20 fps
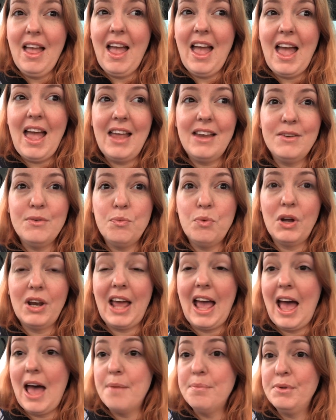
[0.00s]
And what
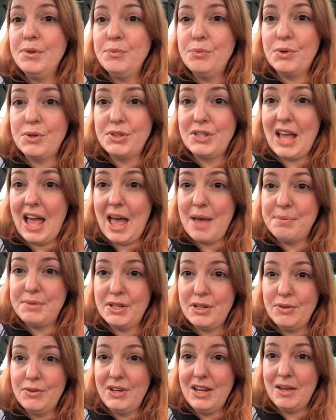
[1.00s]
happened was
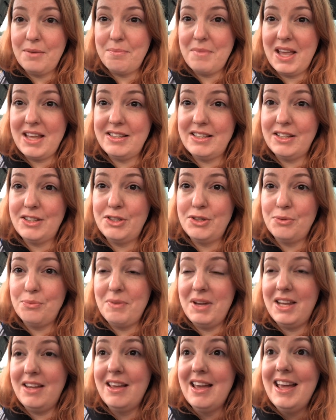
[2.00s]
absolutely amazing to
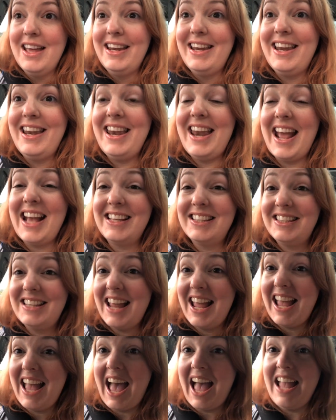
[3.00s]
me. The next
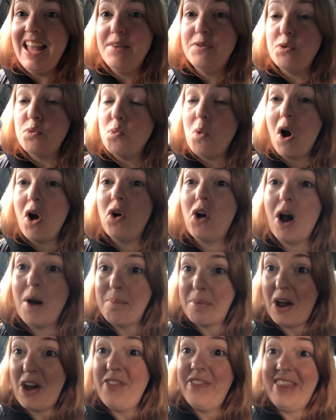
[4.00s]
day I even woke
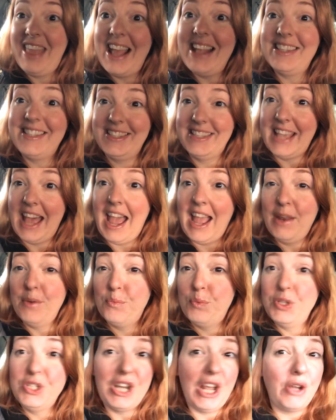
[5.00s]
up on that side,
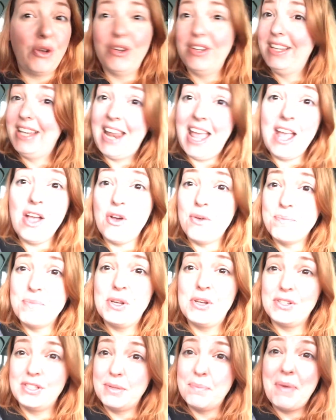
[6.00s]
which I couldn't lay on
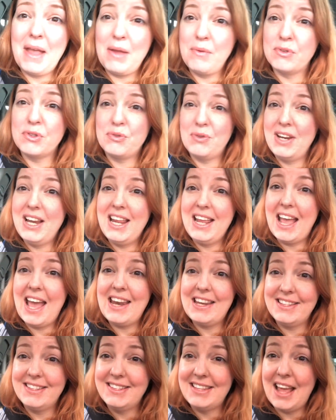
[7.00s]
because the pain was really
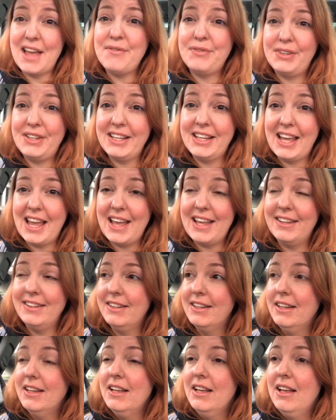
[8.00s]
at a 7
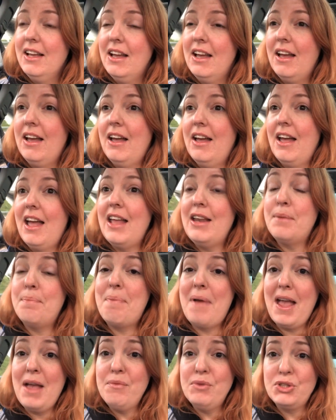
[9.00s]
again. The
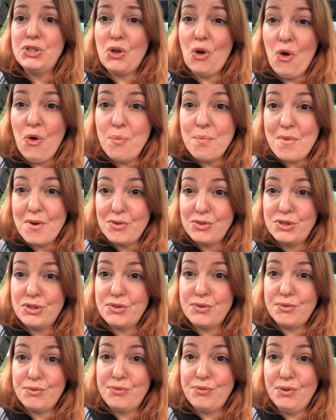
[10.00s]
pain was
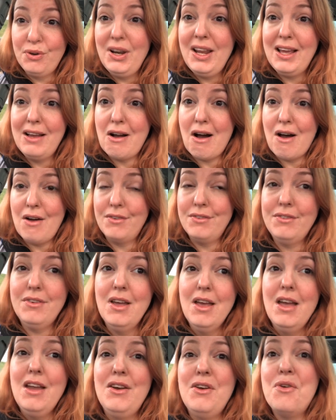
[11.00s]
almost fully gone.
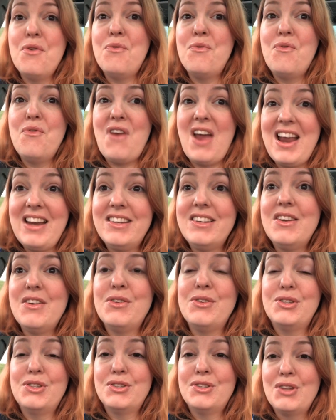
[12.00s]
The
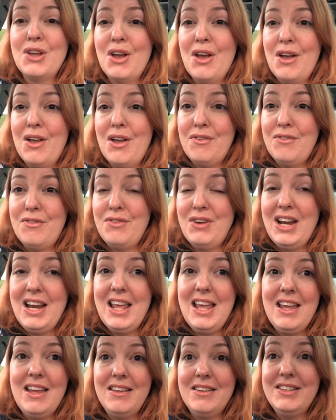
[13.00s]
redness
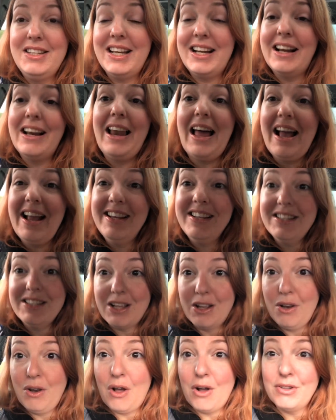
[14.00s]
really declined
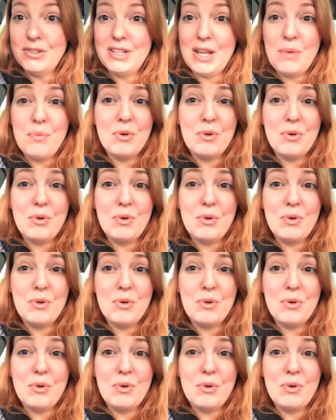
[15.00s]
a lot.